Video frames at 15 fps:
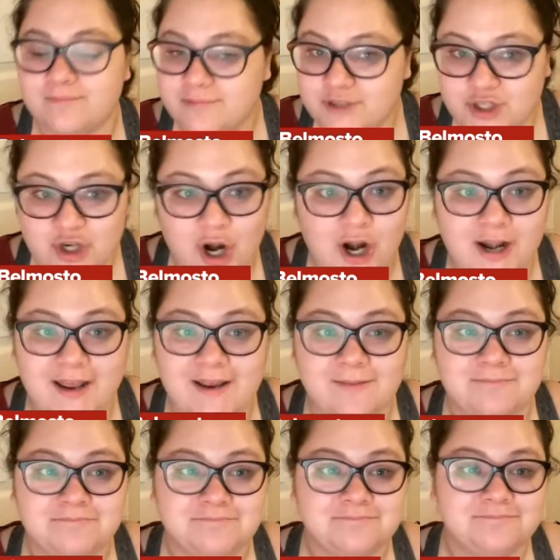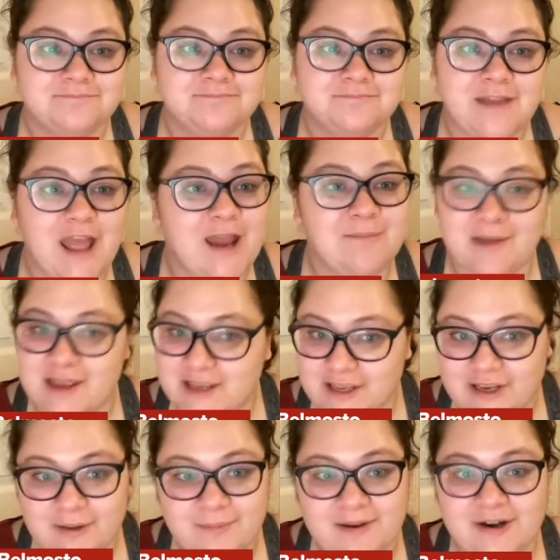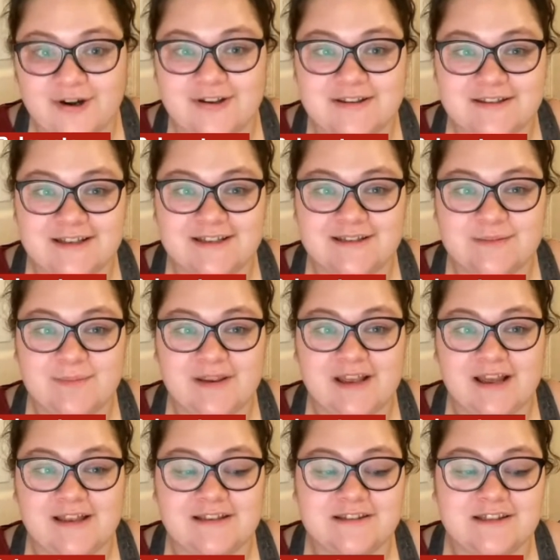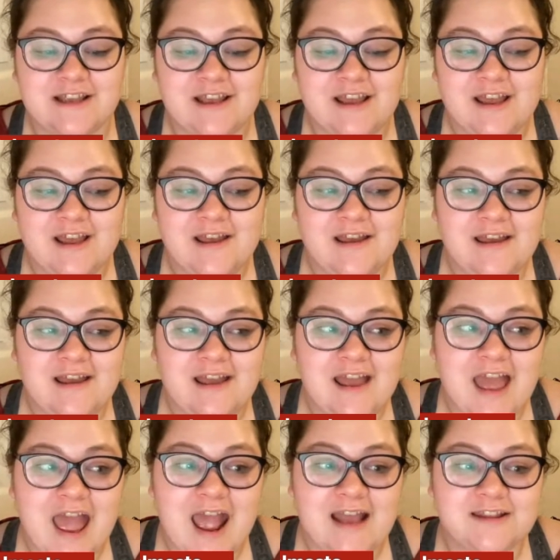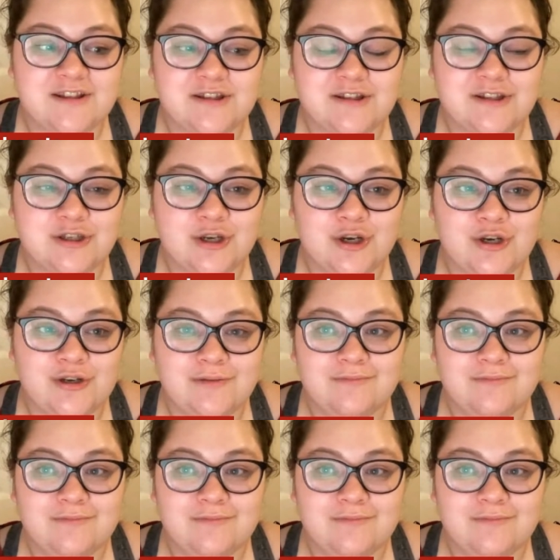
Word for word: starting and making appearances because it's